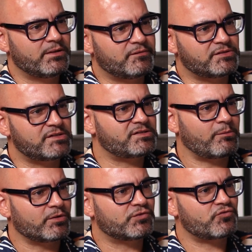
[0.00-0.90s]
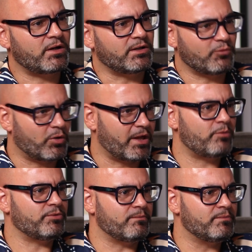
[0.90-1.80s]
if you see someone struggling, you want to
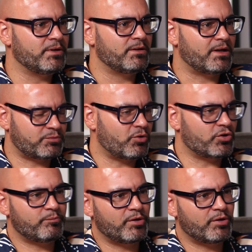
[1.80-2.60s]
help them. That's what a good